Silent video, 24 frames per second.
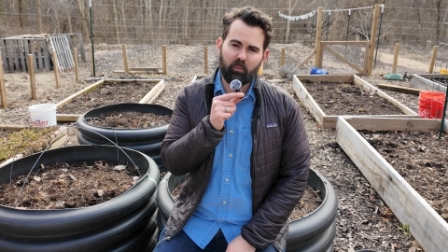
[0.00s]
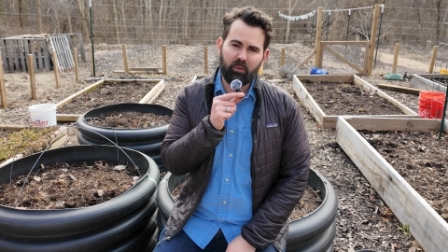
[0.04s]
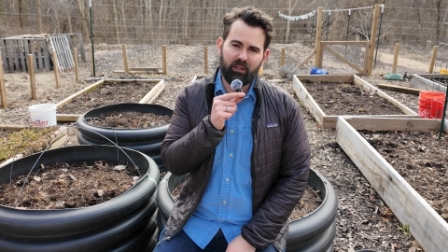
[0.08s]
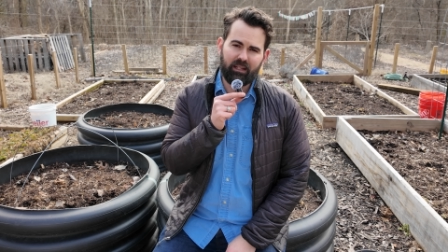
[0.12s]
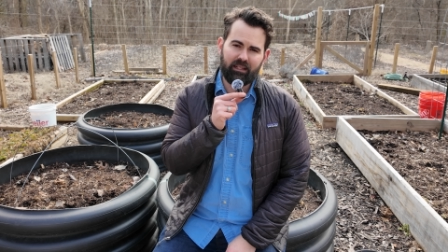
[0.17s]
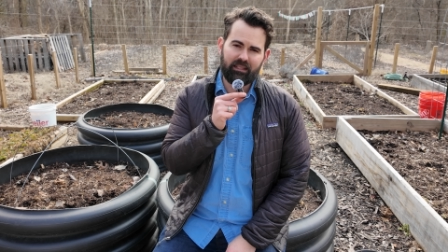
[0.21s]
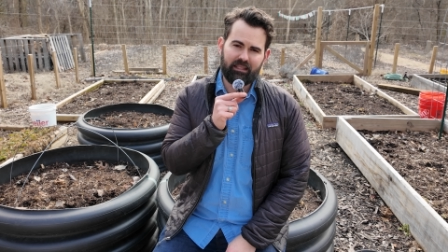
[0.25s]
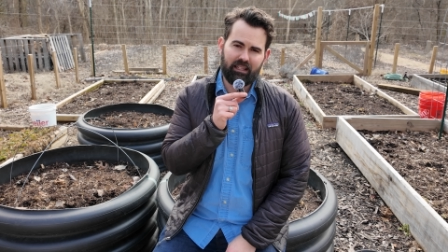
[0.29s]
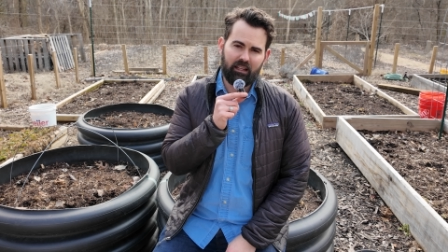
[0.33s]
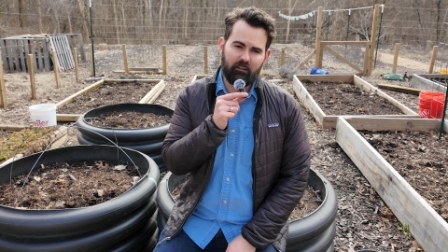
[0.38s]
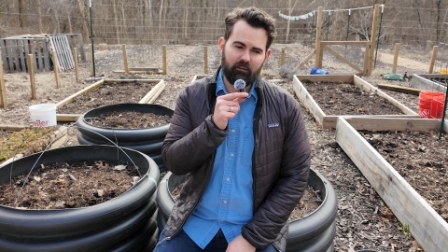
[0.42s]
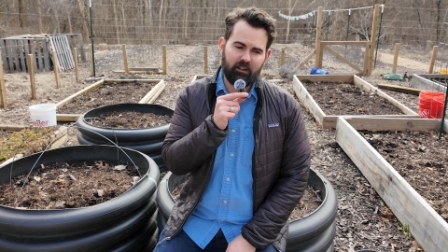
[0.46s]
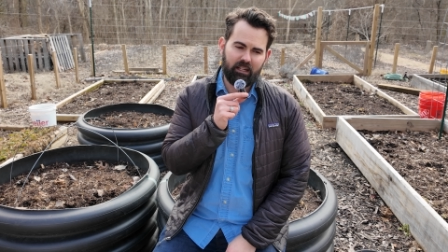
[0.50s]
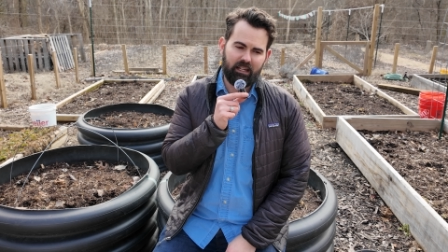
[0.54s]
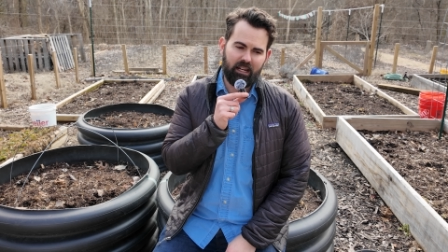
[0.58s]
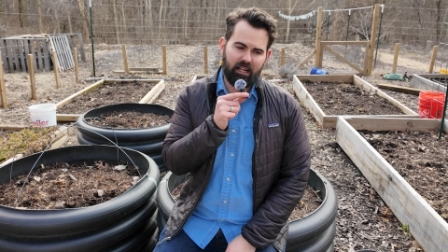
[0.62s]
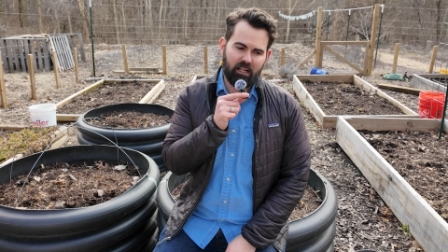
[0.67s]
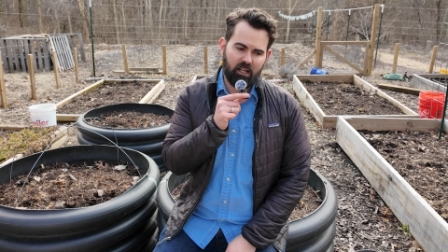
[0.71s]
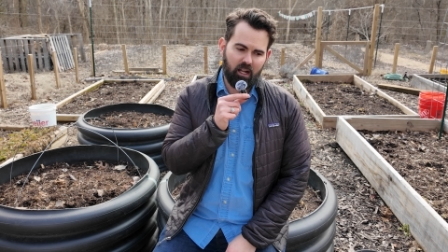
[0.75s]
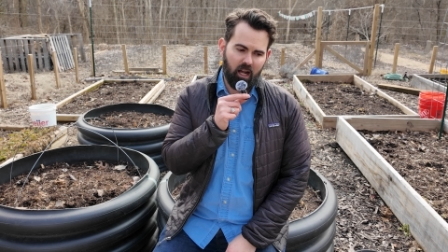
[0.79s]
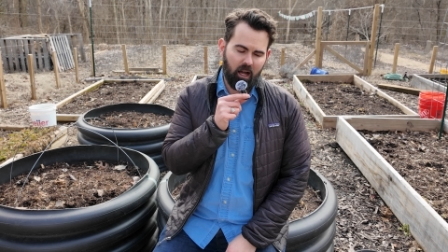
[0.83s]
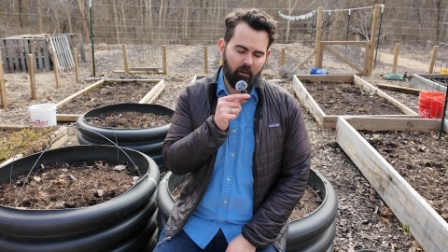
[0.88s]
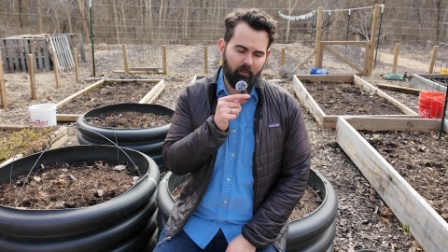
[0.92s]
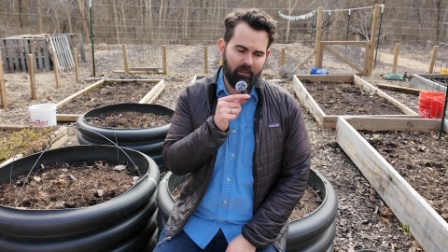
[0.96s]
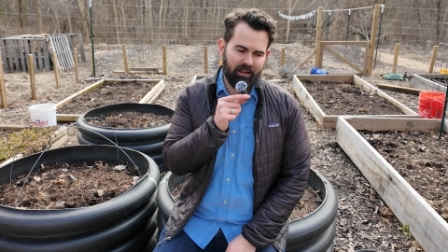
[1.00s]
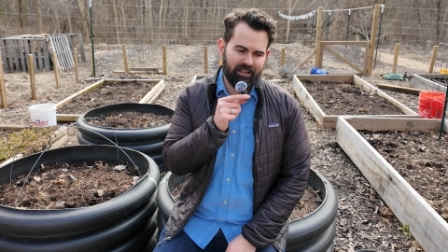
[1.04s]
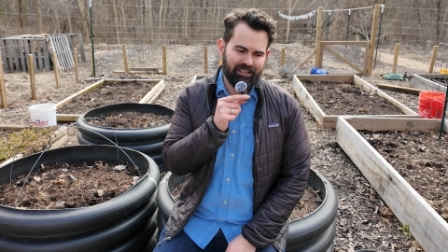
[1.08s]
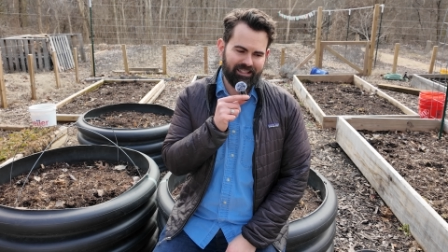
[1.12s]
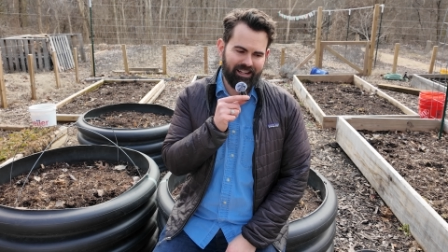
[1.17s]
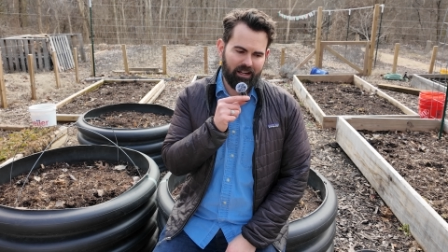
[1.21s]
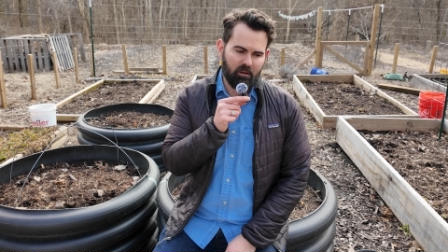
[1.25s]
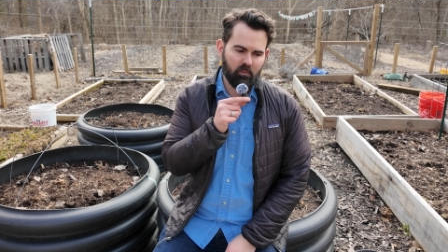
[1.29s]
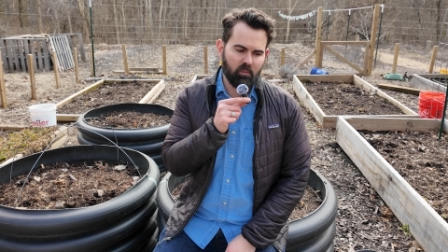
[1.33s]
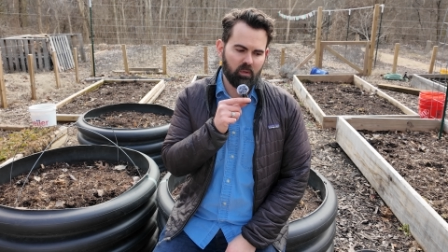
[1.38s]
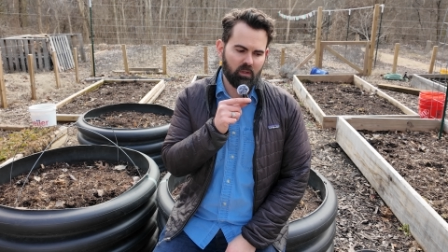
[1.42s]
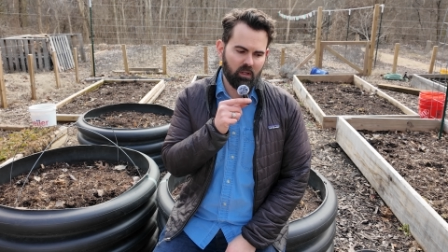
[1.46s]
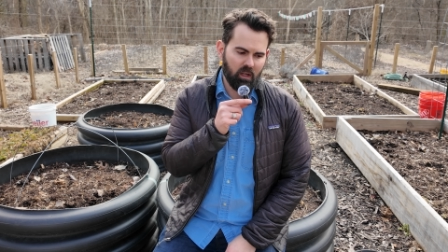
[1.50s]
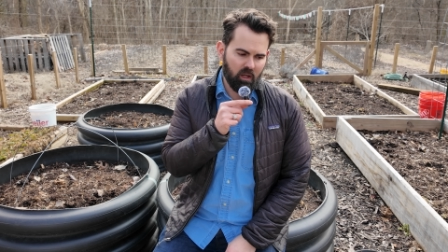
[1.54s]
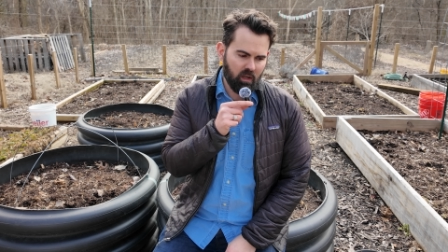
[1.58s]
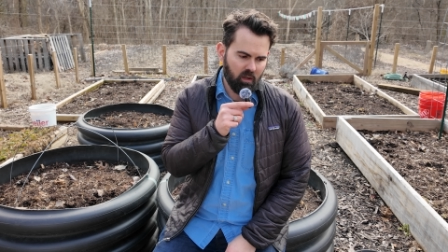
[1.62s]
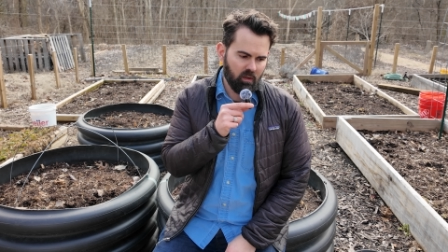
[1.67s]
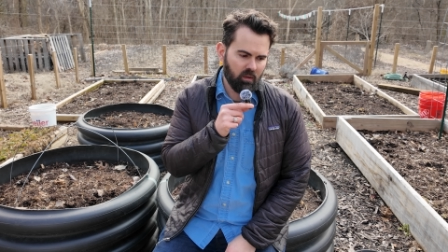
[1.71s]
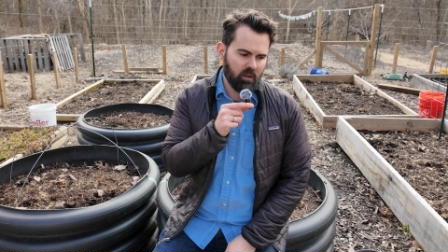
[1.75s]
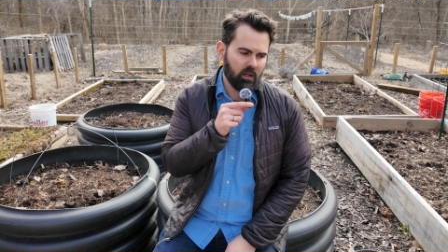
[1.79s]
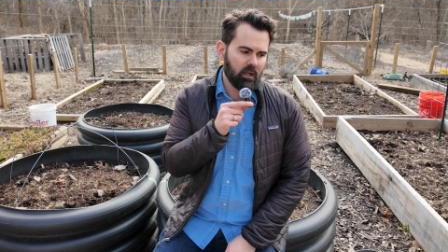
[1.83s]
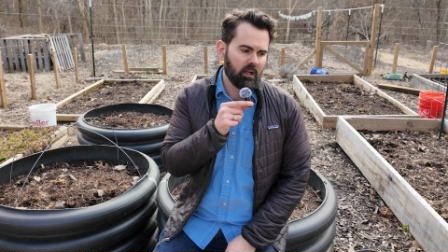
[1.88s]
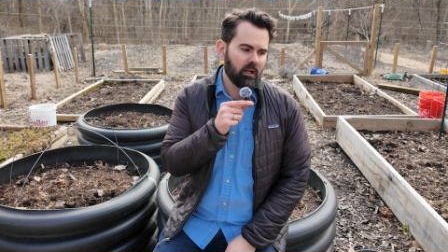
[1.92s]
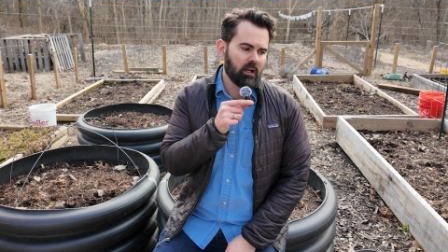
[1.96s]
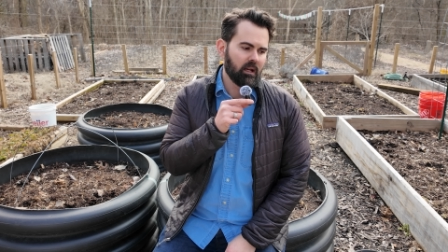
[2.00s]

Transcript: Please leave it in a comment down below.